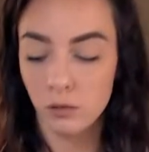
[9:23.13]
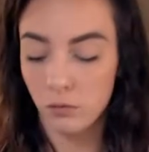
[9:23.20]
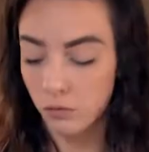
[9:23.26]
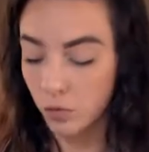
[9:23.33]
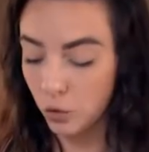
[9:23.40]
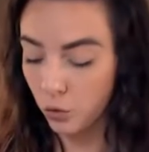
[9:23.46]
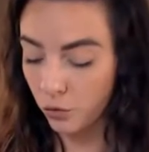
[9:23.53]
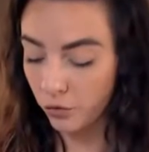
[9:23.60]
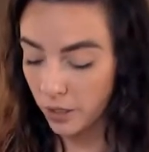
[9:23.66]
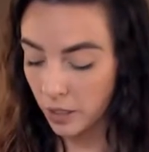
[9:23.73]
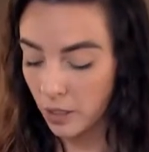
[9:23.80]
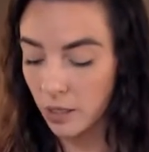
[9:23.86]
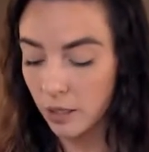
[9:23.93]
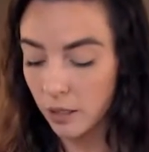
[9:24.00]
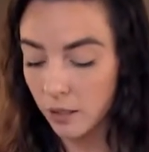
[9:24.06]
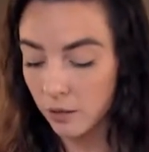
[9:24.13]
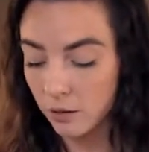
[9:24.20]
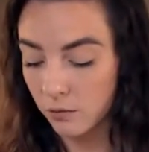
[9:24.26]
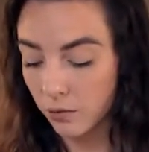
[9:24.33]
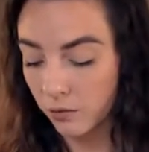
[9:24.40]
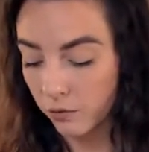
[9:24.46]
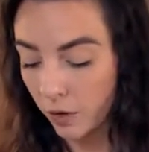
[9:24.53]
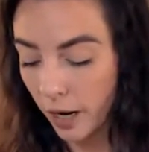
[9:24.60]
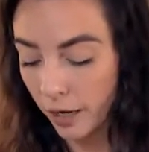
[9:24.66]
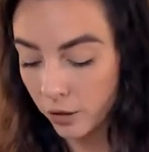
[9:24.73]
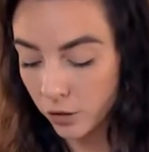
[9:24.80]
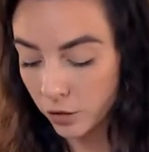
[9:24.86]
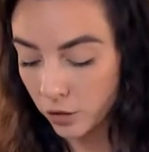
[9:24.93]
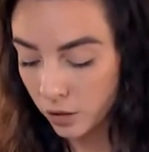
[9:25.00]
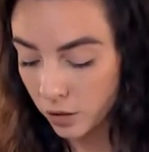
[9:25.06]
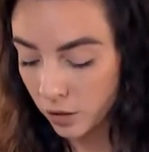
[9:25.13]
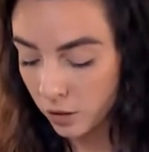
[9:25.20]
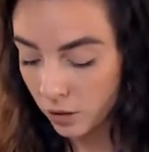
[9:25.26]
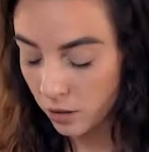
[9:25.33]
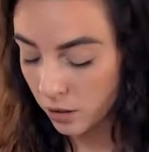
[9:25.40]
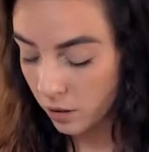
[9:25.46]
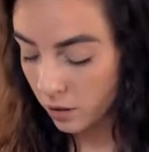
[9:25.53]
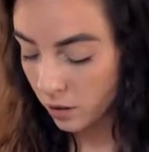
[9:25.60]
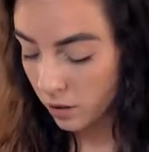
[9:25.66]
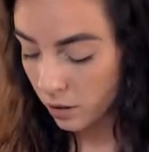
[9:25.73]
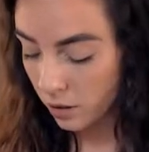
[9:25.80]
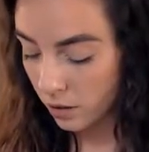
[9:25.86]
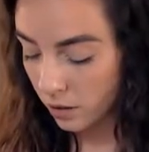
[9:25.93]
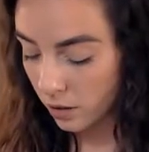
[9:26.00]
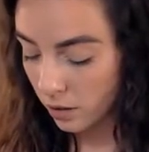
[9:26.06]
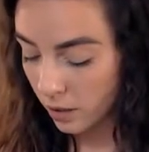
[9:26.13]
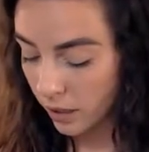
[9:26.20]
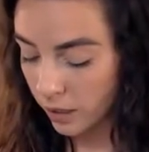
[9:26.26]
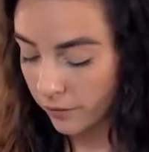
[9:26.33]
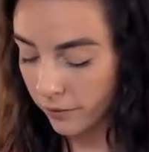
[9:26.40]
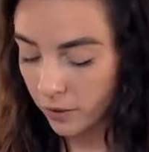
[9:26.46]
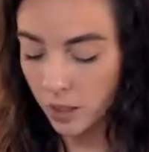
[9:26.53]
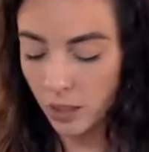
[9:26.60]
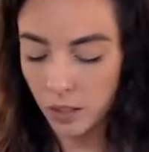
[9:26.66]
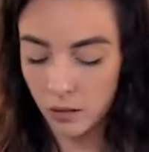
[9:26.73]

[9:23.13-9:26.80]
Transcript: rejuvenated, refreshed. This is kind of a lot.